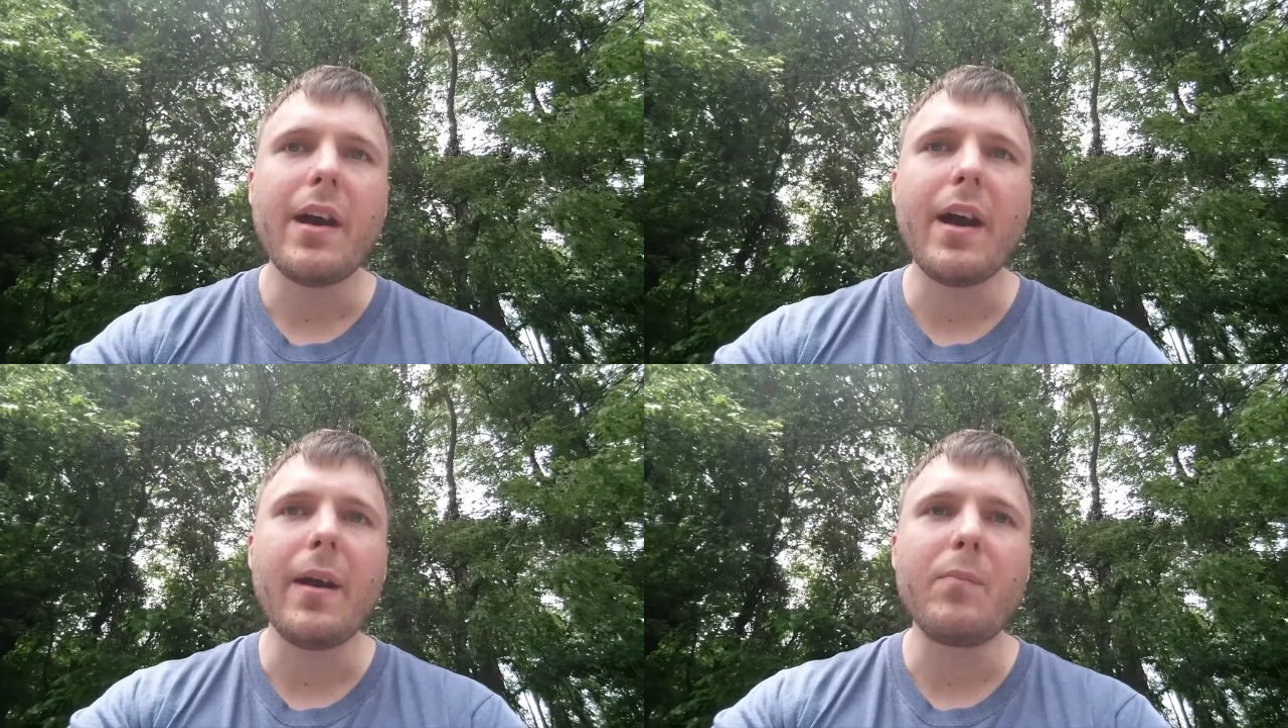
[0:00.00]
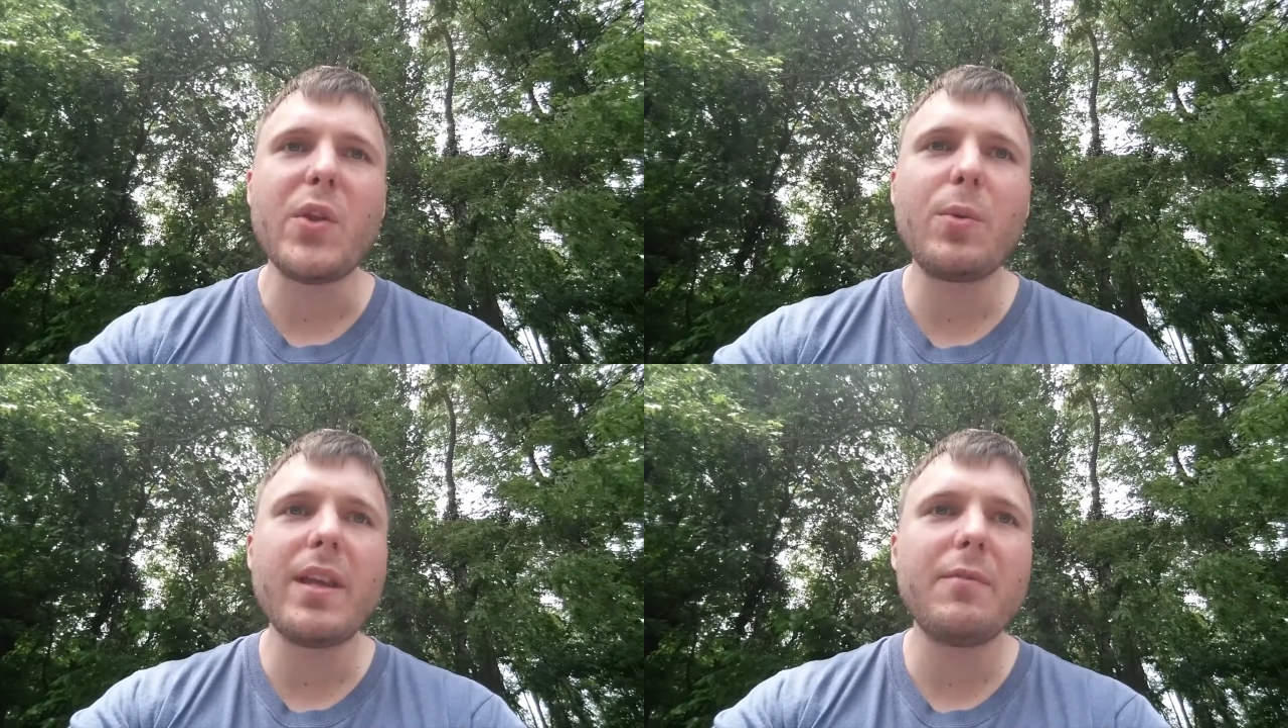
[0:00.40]
and
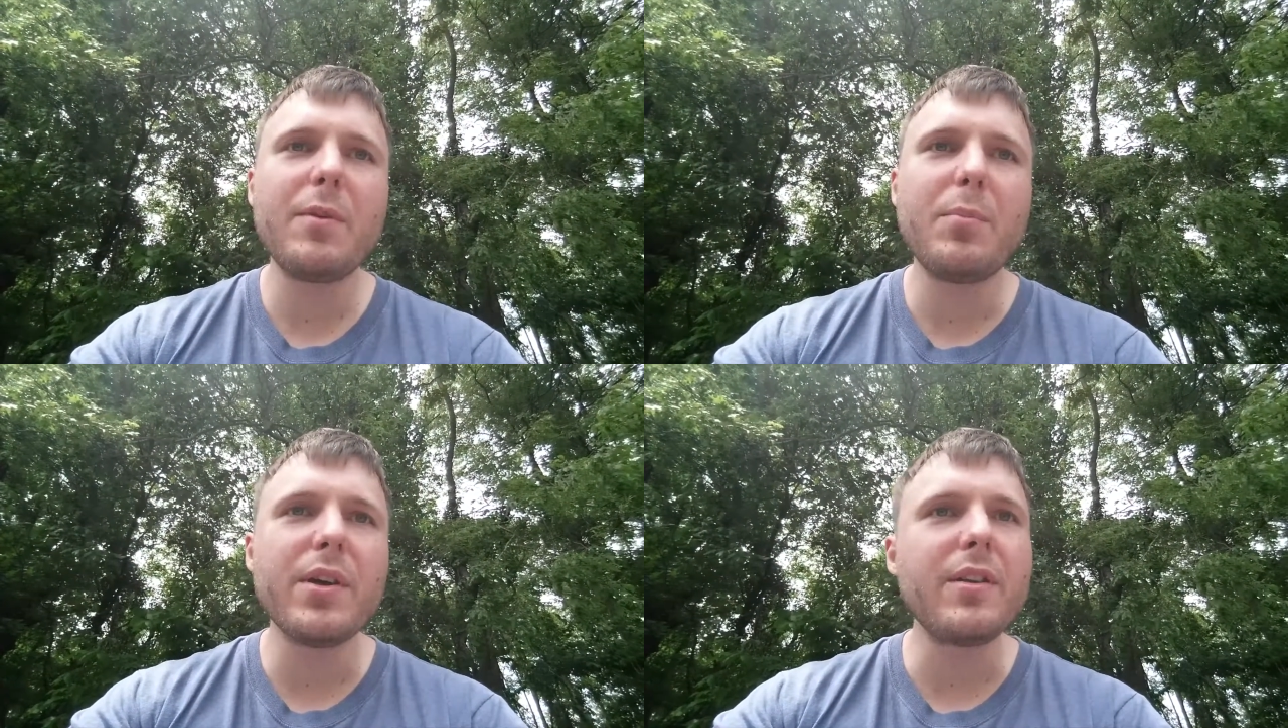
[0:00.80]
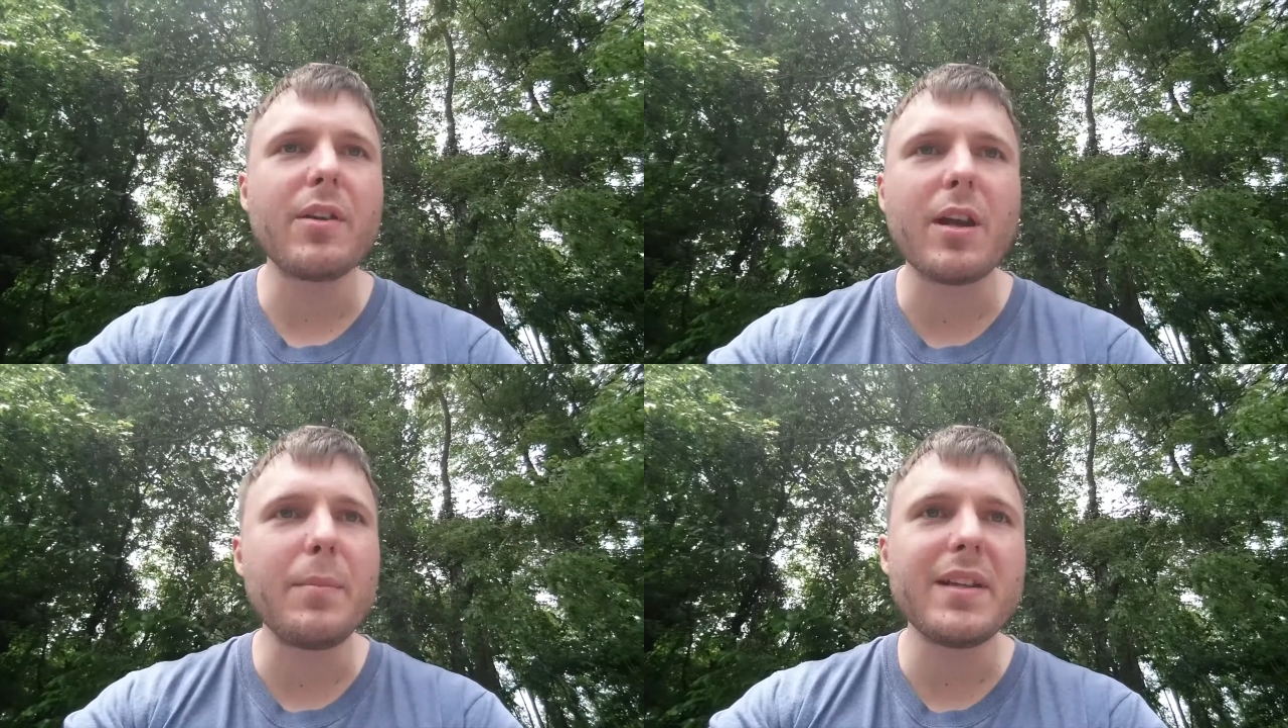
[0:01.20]
you can even put in
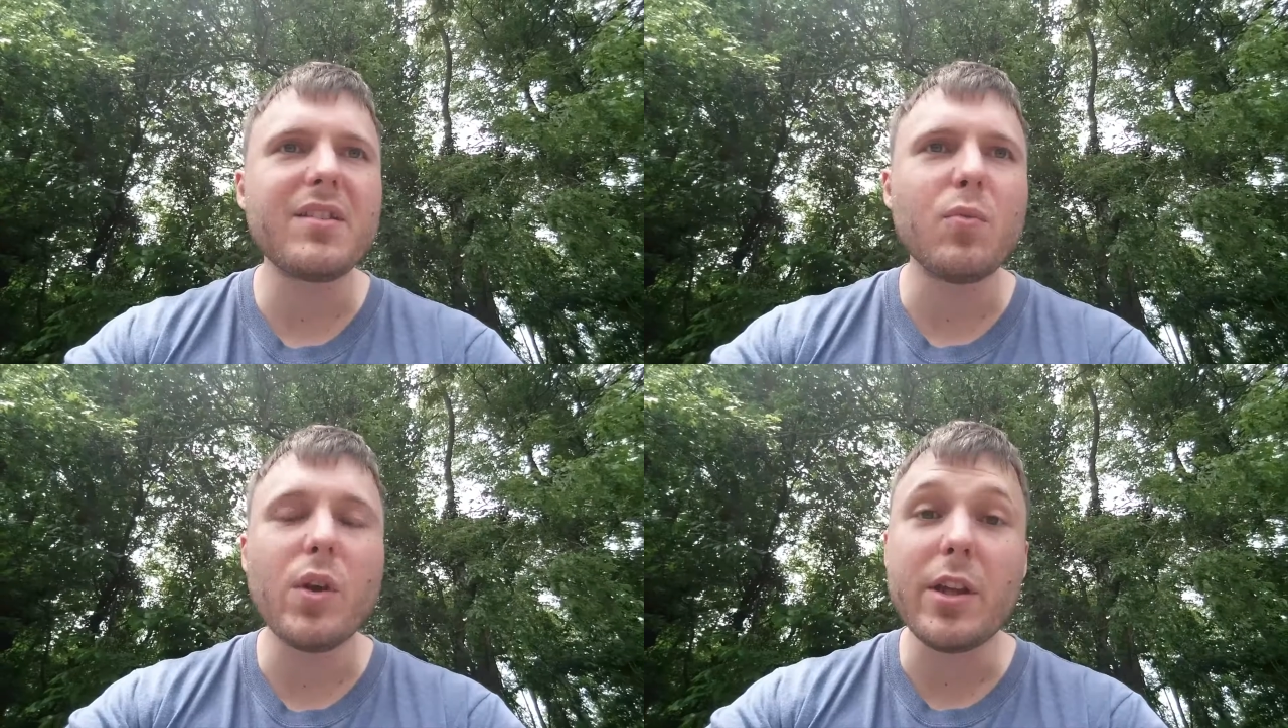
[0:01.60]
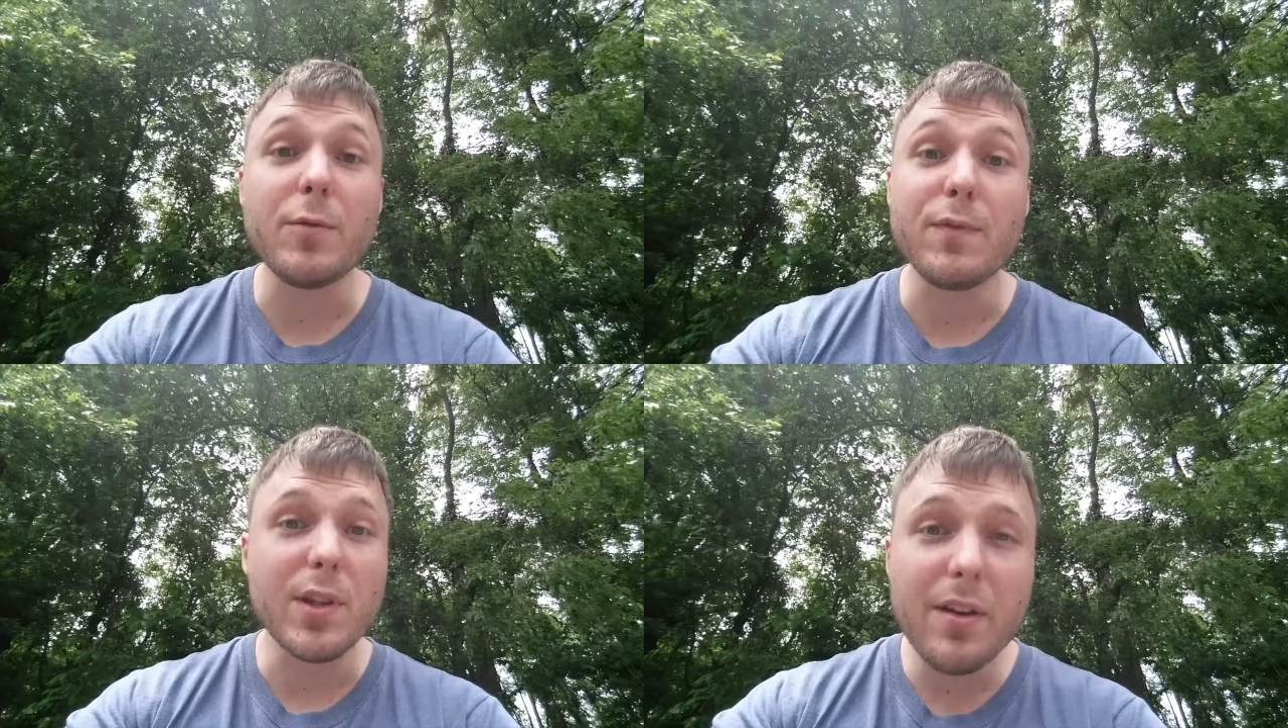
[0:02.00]
your commits what
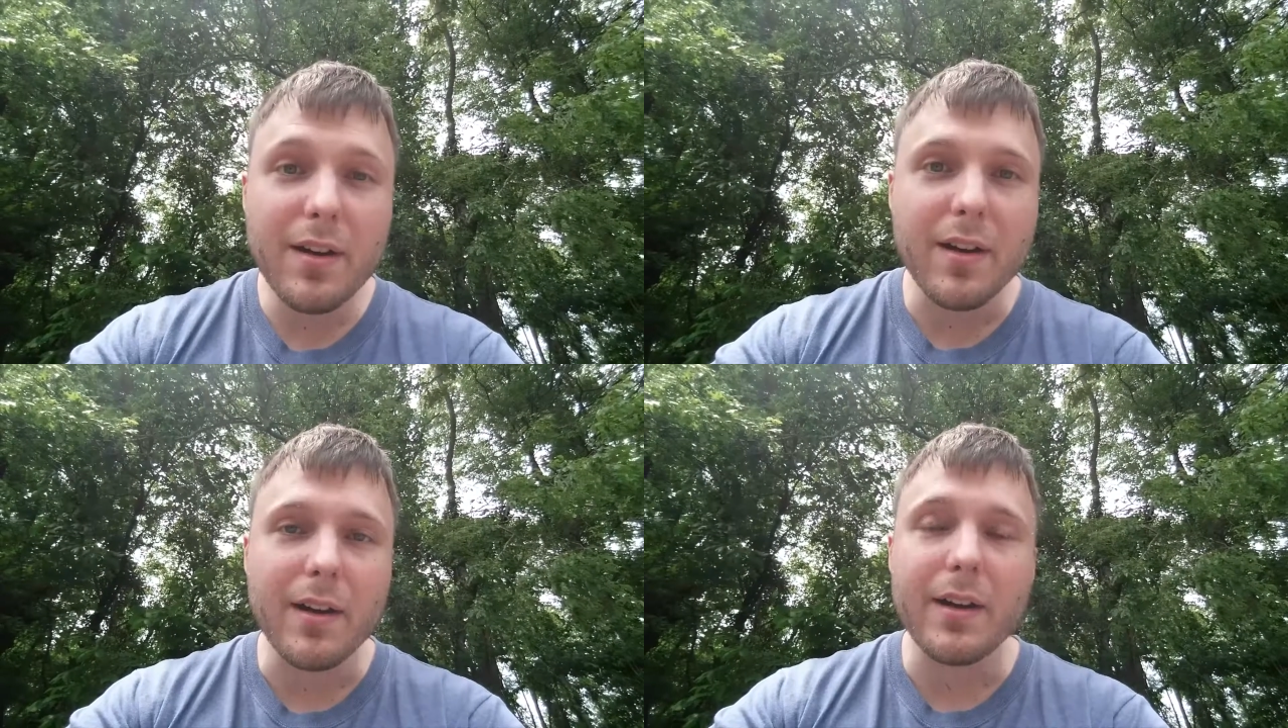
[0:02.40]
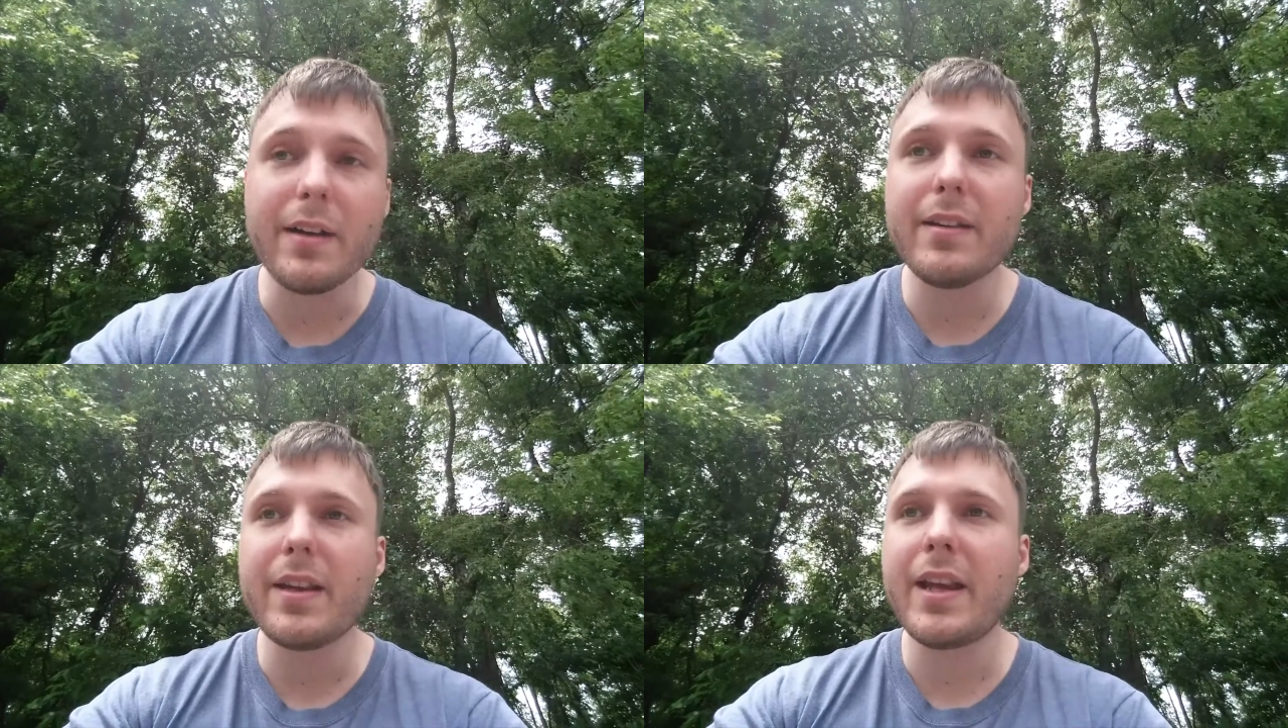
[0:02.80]
you've learned.